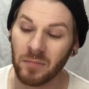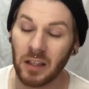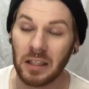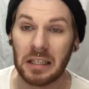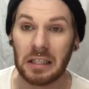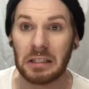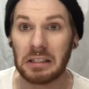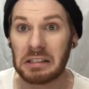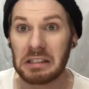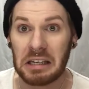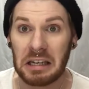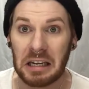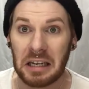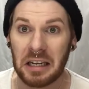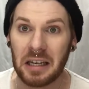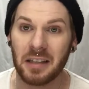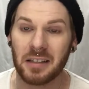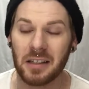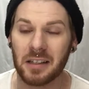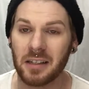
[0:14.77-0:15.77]
little
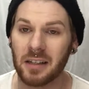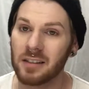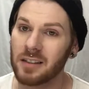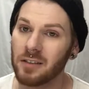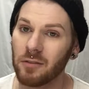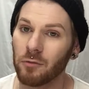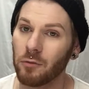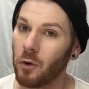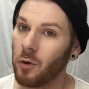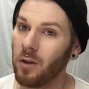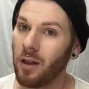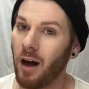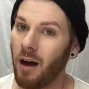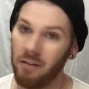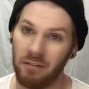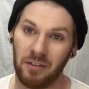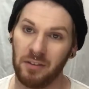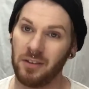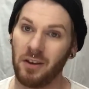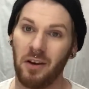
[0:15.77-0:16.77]
saying is it doesn't roll
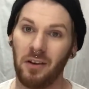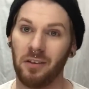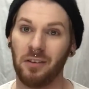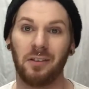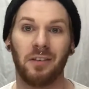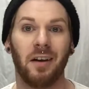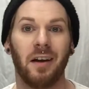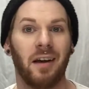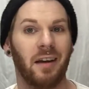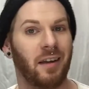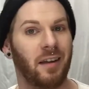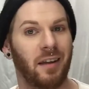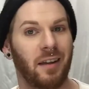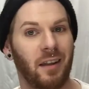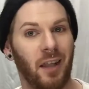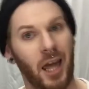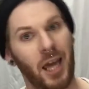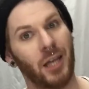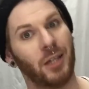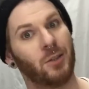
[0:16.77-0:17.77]
off the tongue
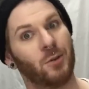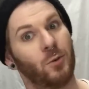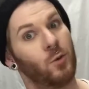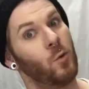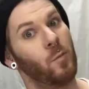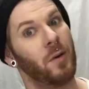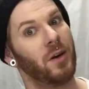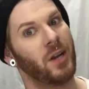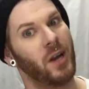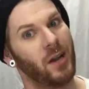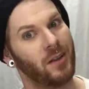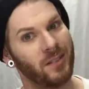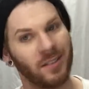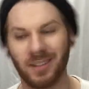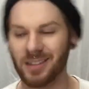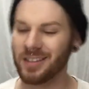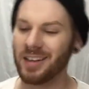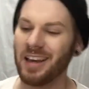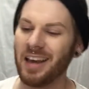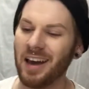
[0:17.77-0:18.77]
like SCUBA
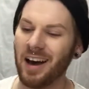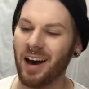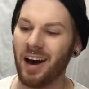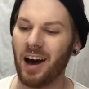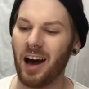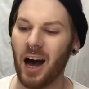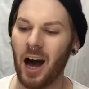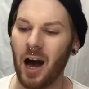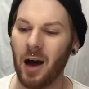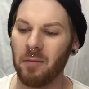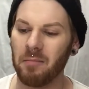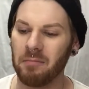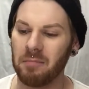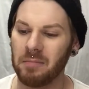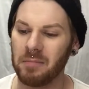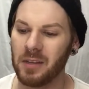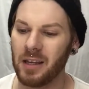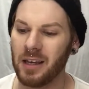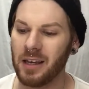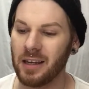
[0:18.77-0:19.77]
does.
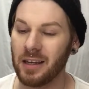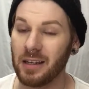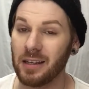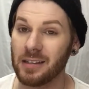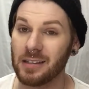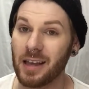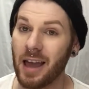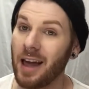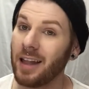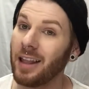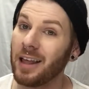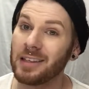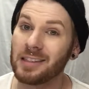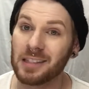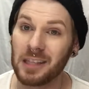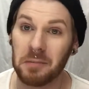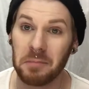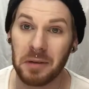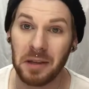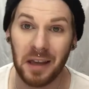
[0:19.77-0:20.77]
It is
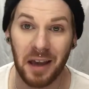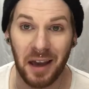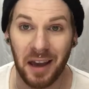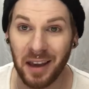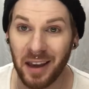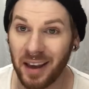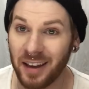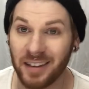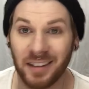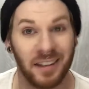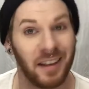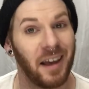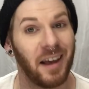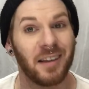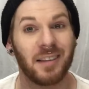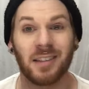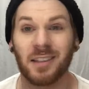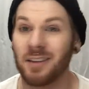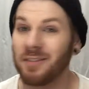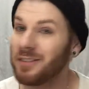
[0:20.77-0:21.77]
LSCPA, and
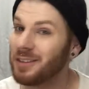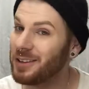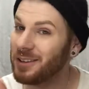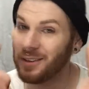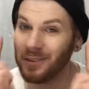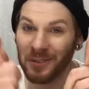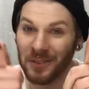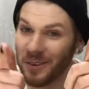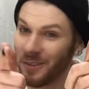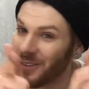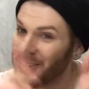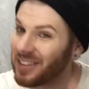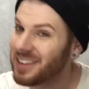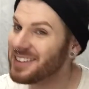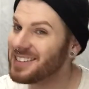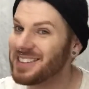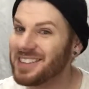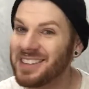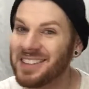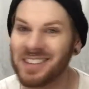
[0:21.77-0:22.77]
yes, if you know what
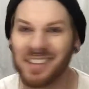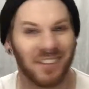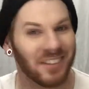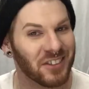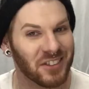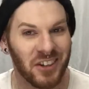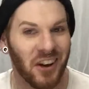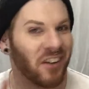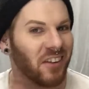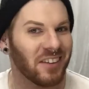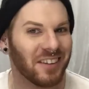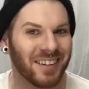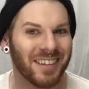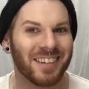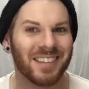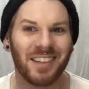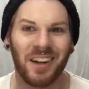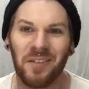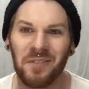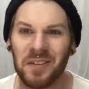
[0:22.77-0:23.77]
this is, you're chuckling to
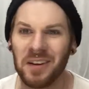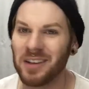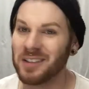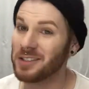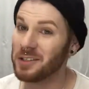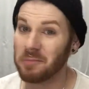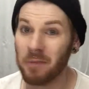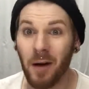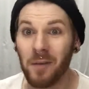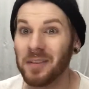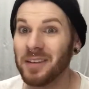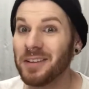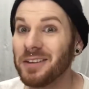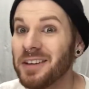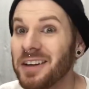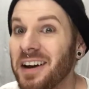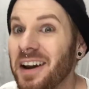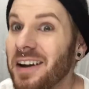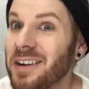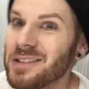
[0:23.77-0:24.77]
yourself because you probably
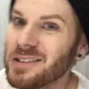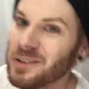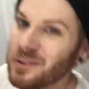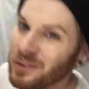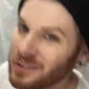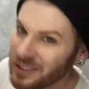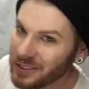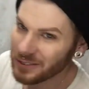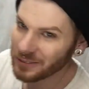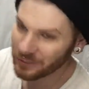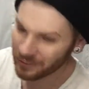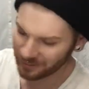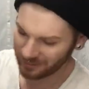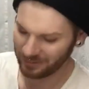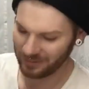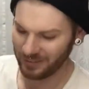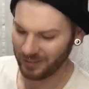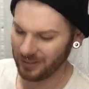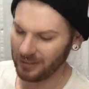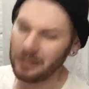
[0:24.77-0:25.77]
learned it in hair school too.
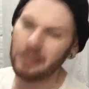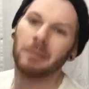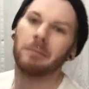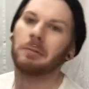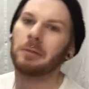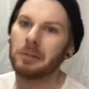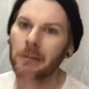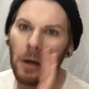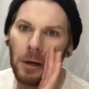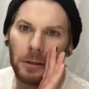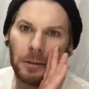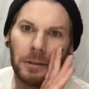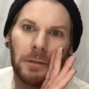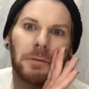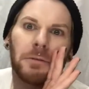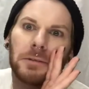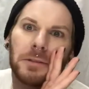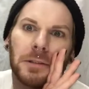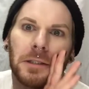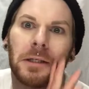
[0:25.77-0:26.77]
Talking to you,
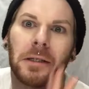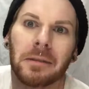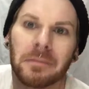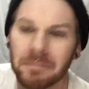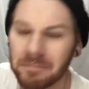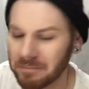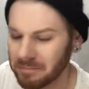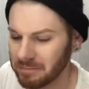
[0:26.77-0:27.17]
Christina,